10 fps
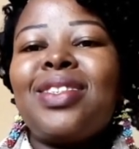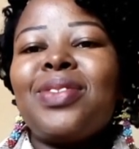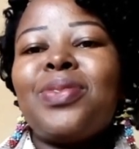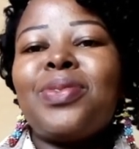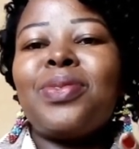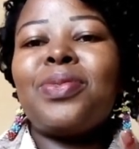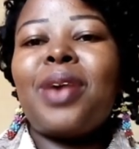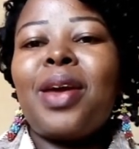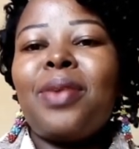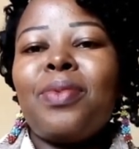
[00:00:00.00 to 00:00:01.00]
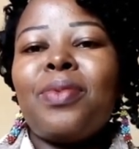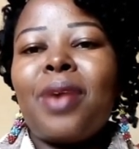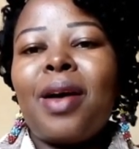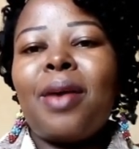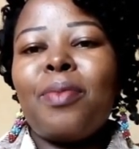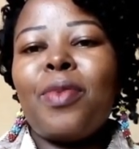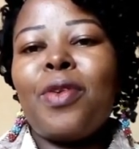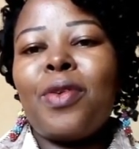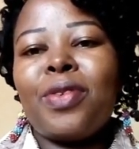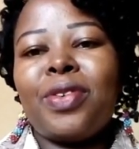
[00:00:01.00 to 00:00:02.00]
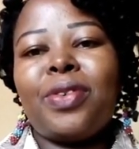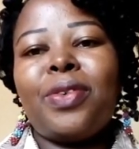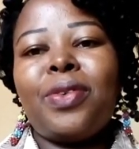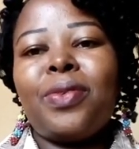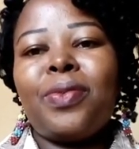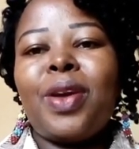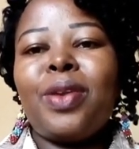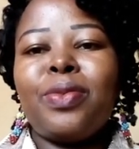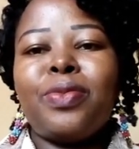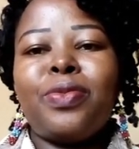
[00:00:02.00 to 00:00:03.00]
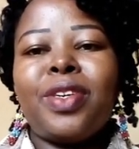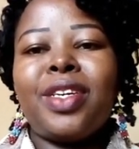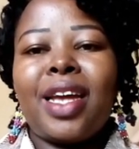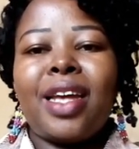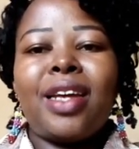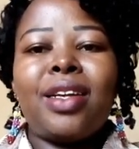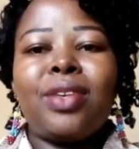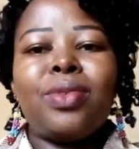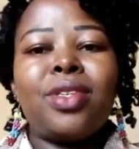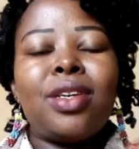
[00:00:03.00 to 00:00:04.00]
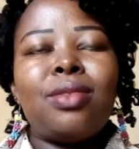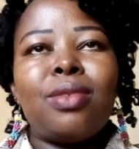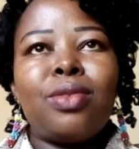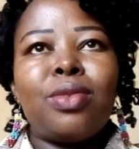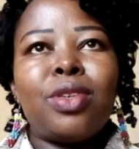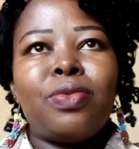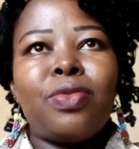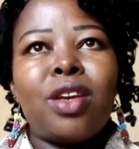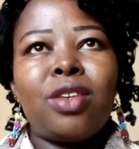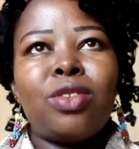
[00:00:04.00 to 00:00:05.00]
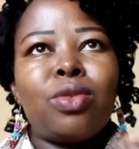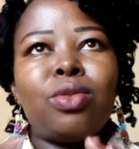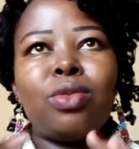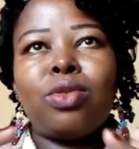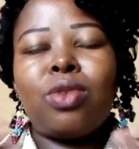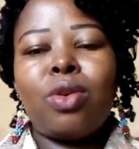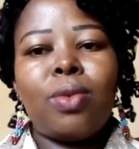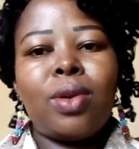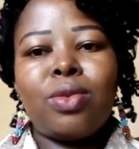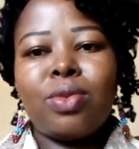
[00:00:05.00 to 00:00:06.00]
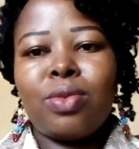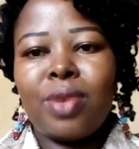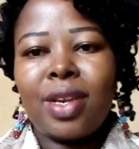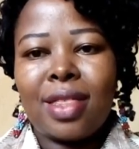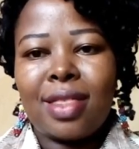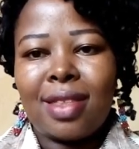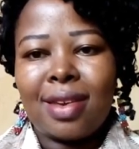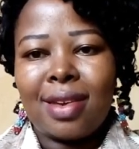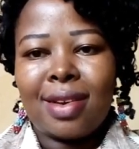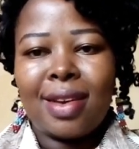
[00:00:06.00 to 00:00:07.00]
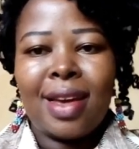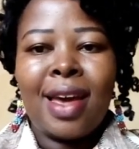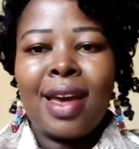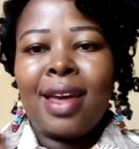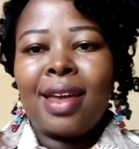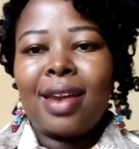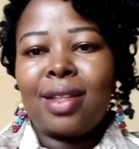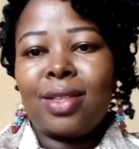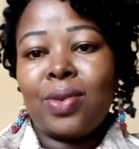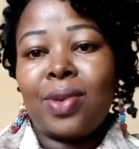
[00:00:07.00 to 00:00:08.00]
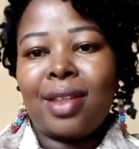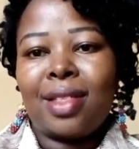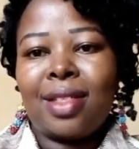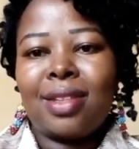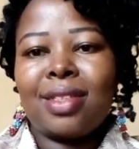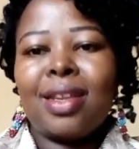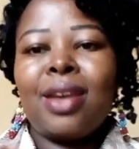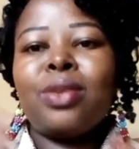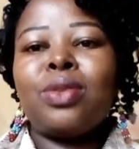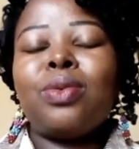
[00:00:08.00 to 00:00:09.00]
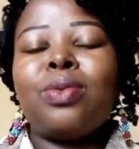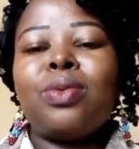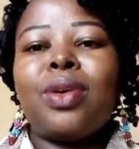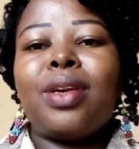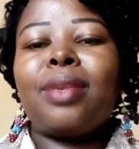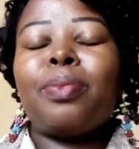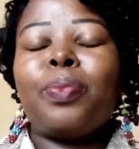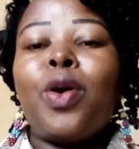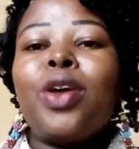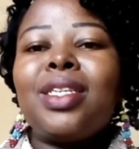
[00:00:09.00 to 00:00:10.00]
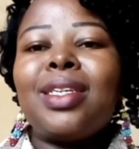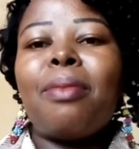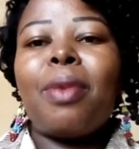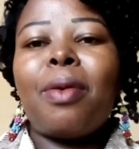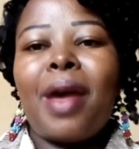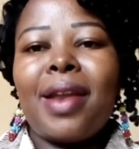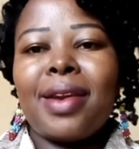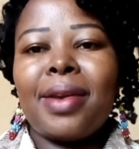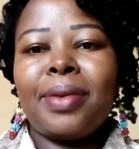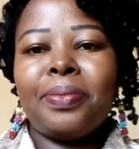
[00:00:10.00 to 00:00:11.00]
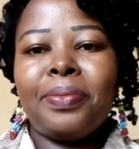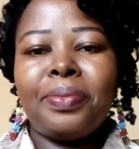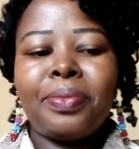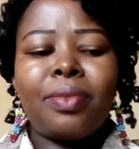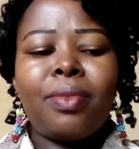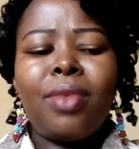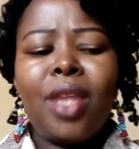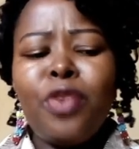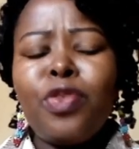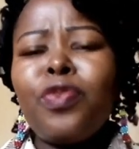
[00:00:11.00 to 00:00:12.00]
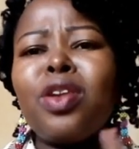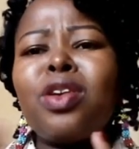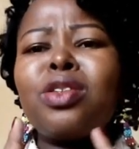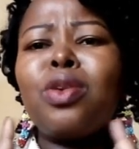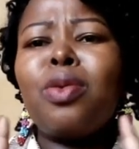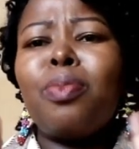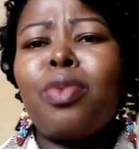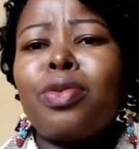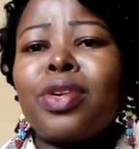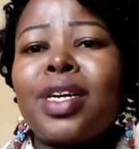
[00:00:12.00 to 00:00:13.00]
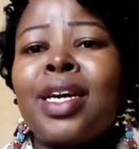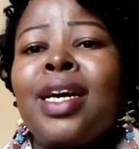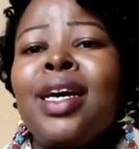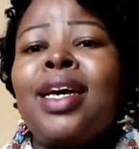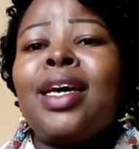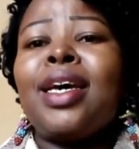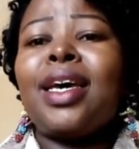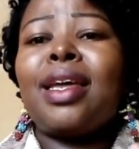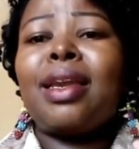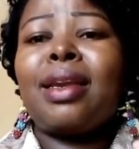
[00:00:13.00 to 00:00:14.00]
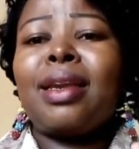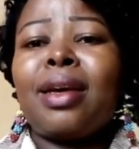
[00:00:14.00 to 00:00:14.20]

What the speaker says: do when you are bored or when you feel like you just want to refresh or you don't want to do anything. Let's look at this. So point number one, if you feel you're so bored and